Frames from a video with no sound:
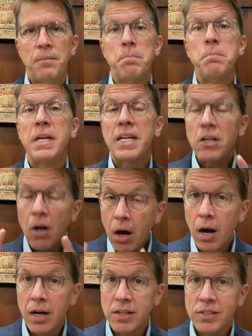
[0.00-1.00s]

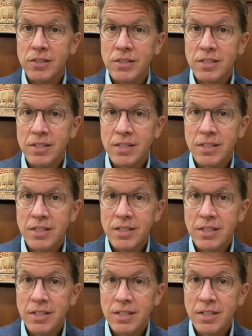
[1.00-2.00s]
Because,
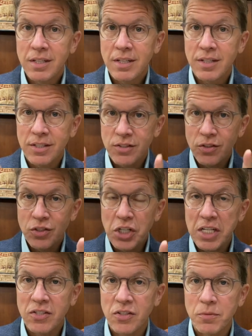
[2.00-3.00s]
and this is
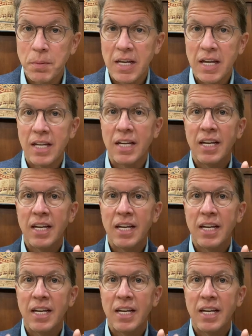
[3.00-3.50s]
Jesus speaking,